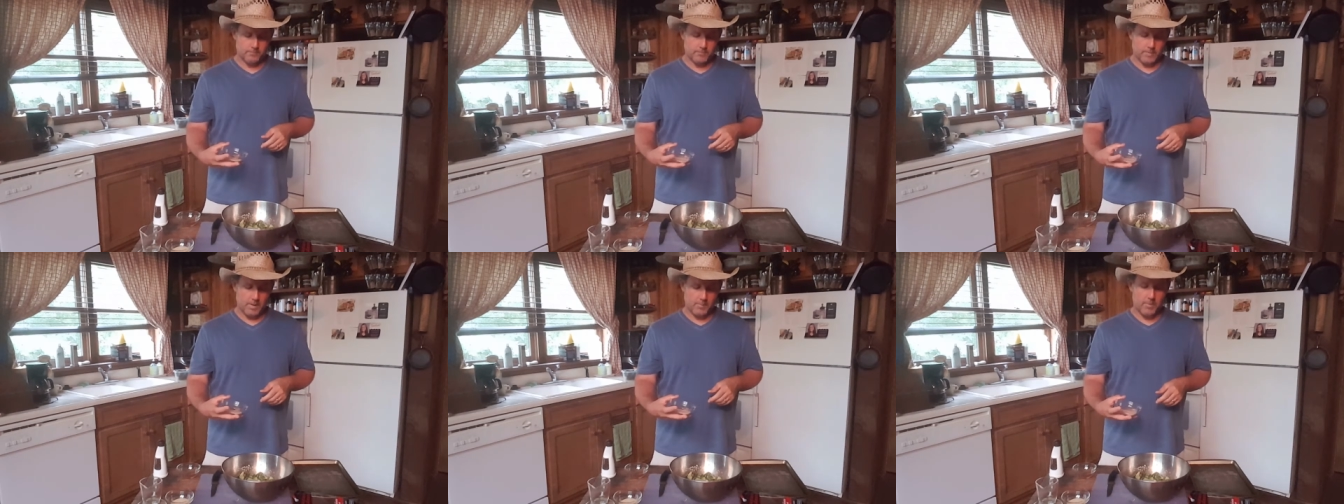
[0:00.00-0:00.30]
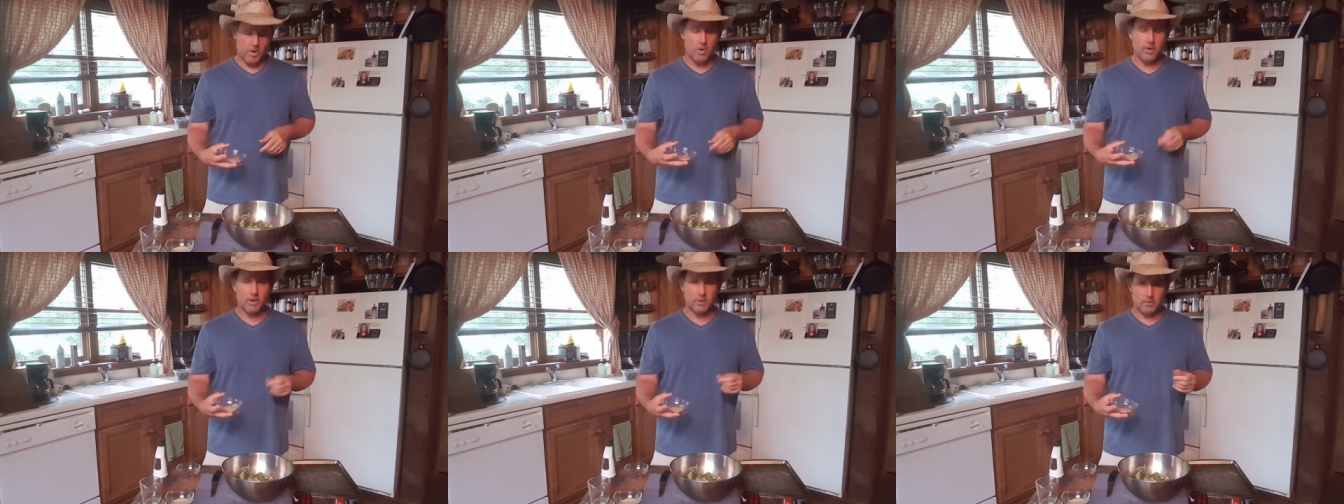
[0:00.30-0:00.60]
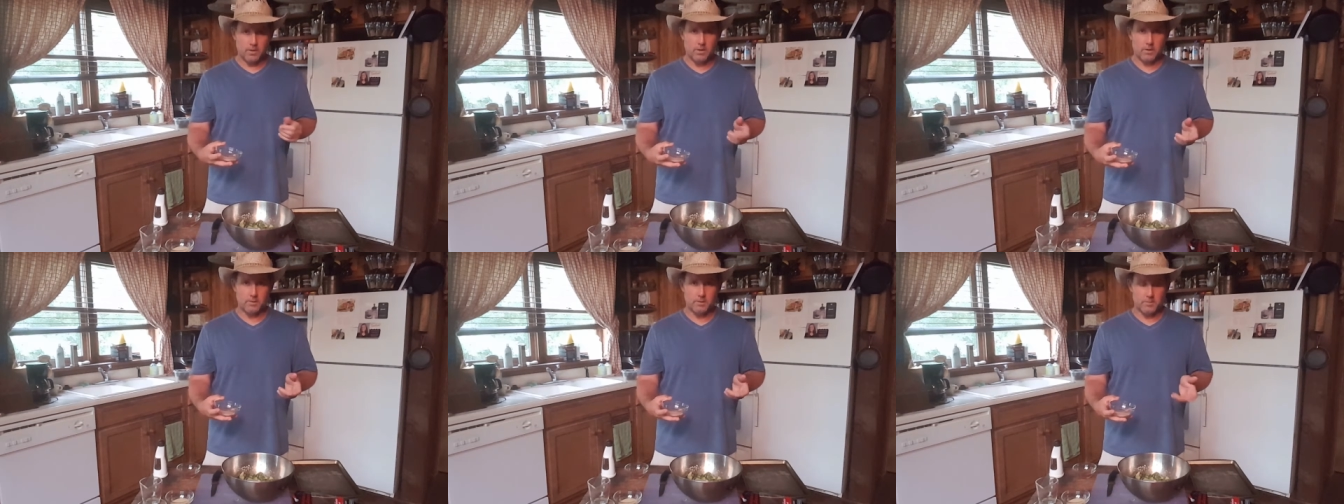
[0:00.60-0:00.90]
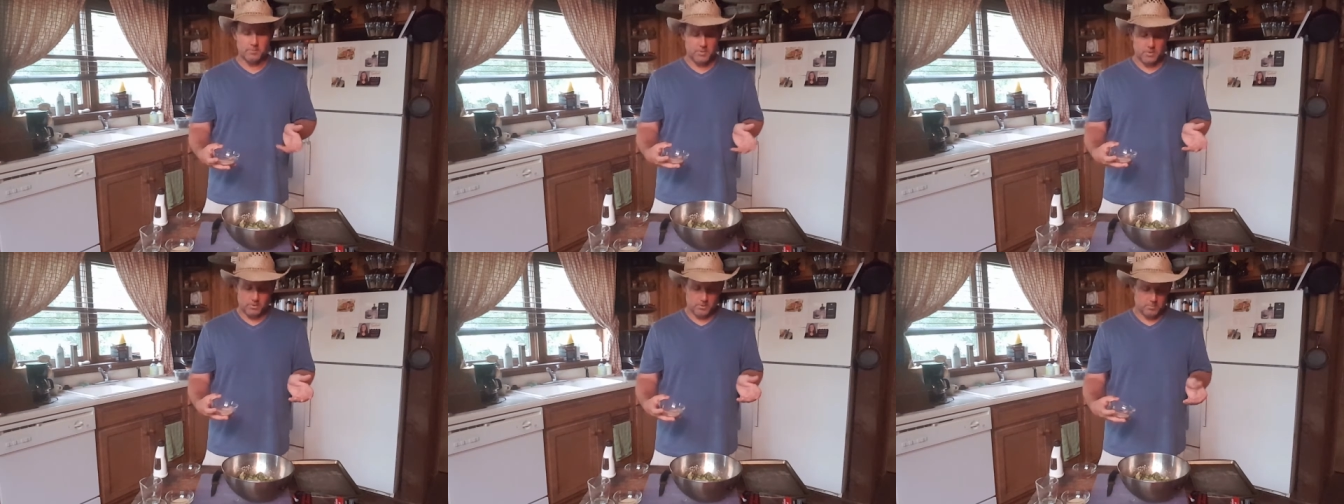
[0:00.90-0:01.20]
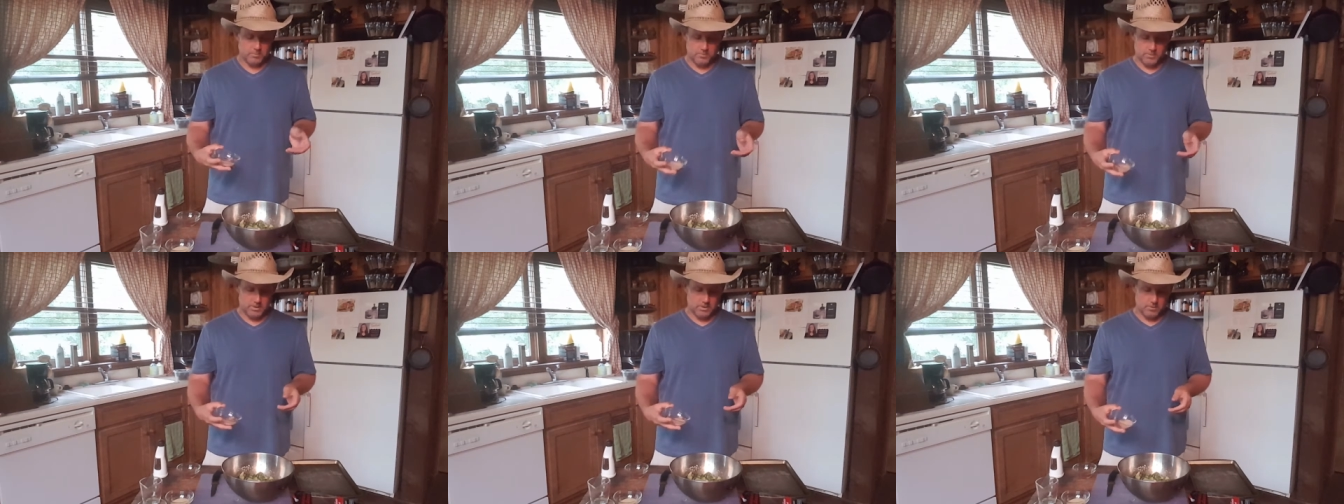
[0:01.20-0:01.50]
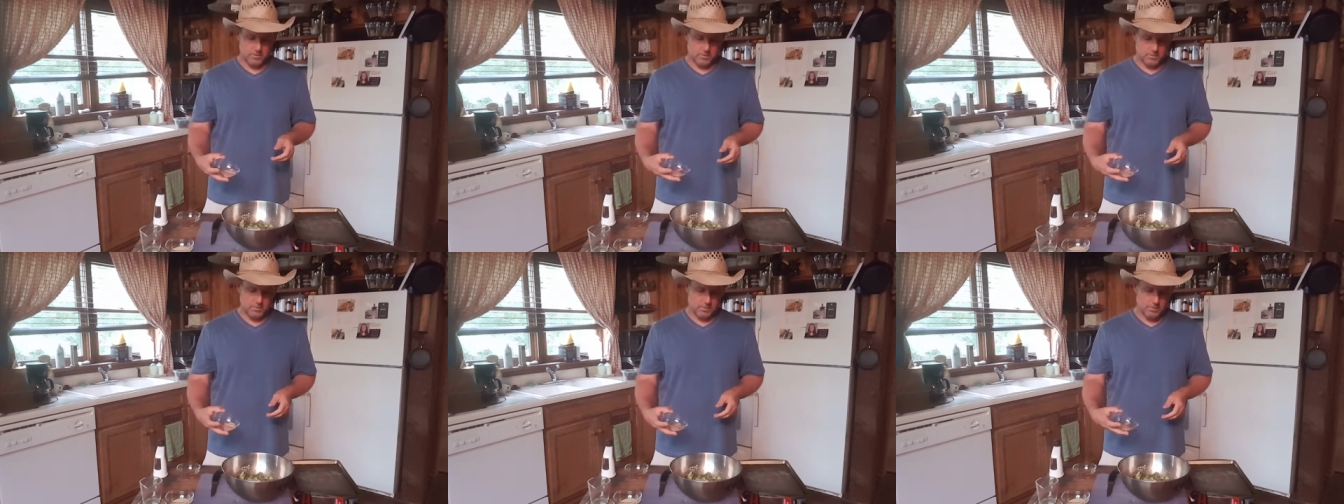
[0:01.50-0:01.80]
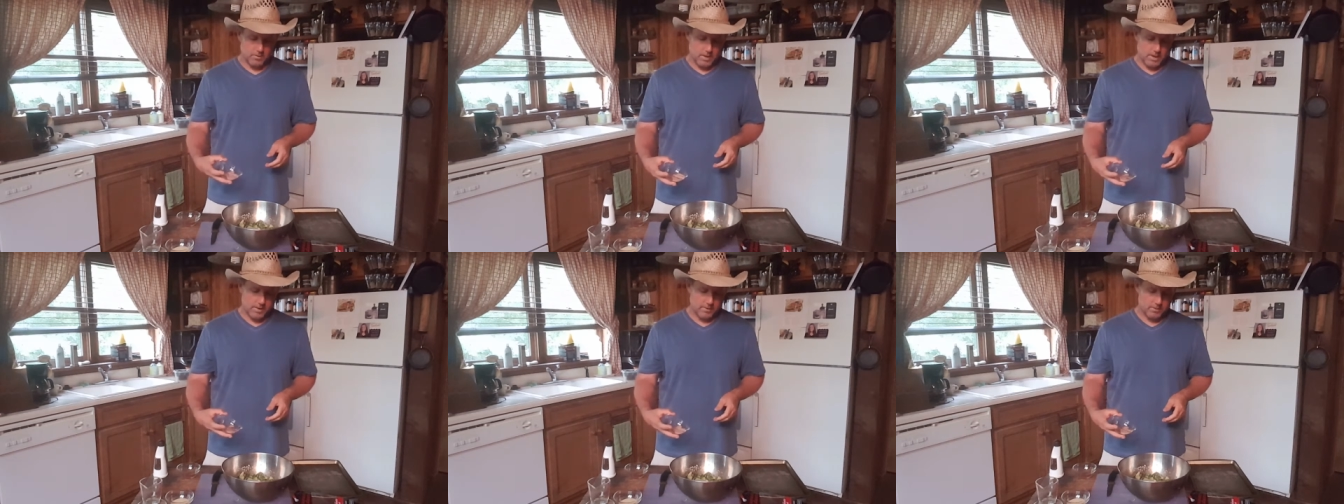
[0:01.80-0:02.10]
I bought it ground up. You can, you know, do a
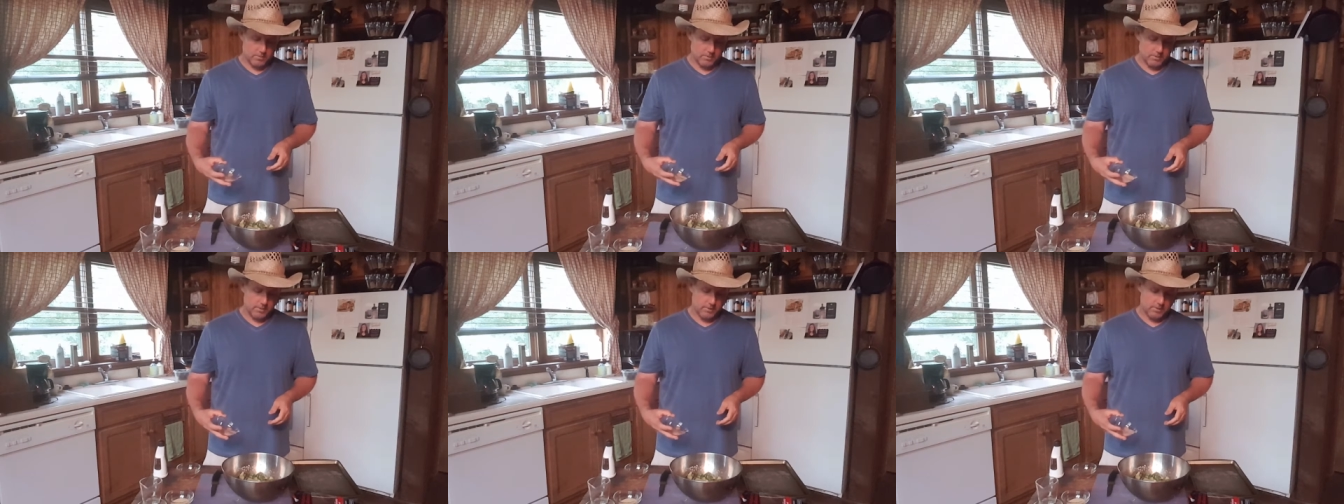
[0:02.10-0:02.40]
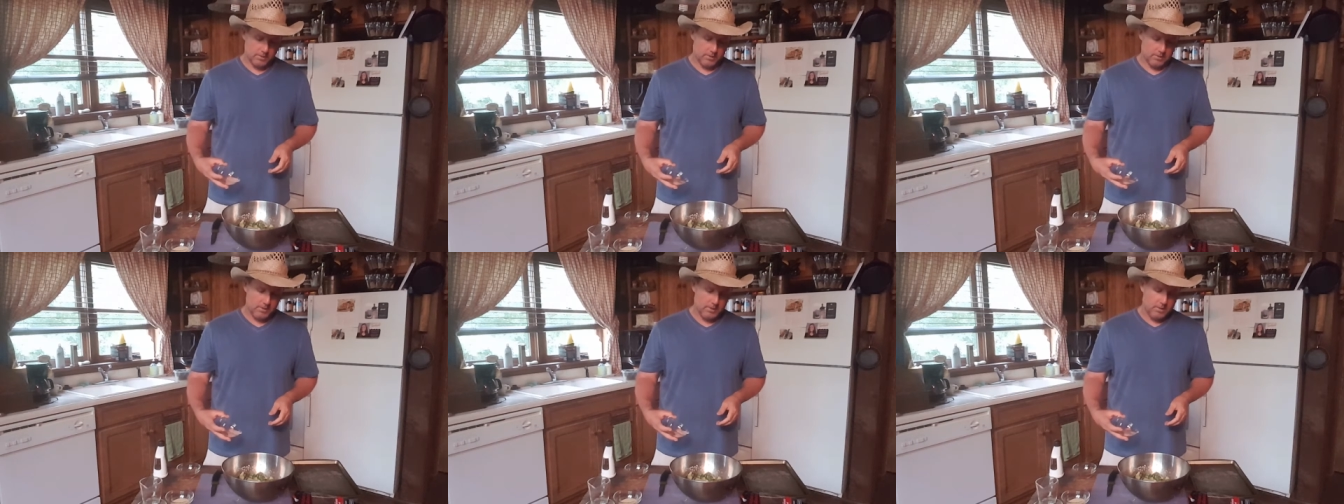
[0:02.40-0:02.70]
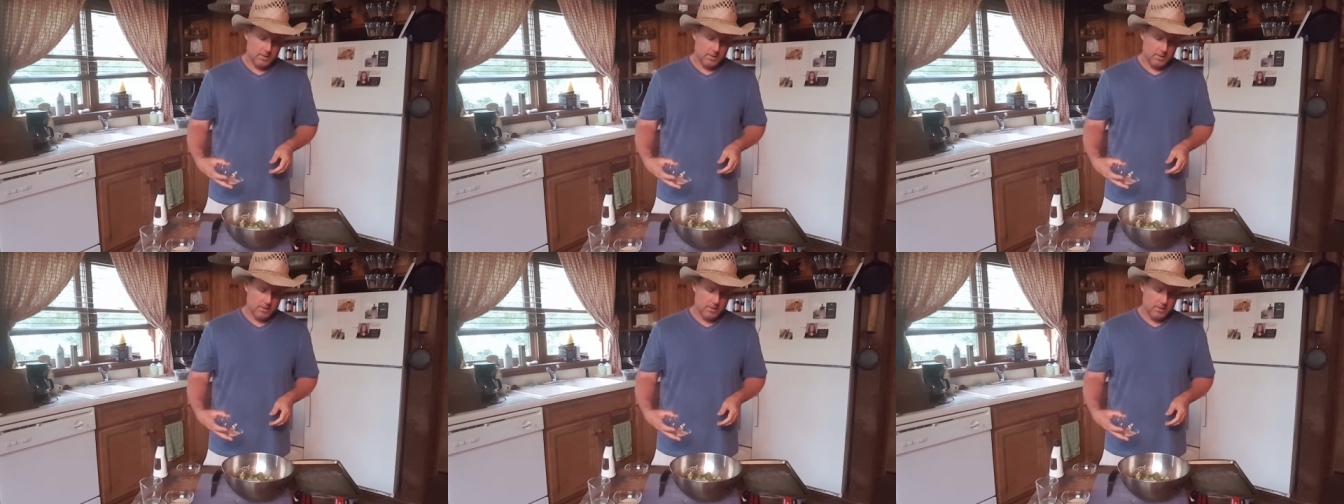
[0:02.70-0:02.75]
grinder with it.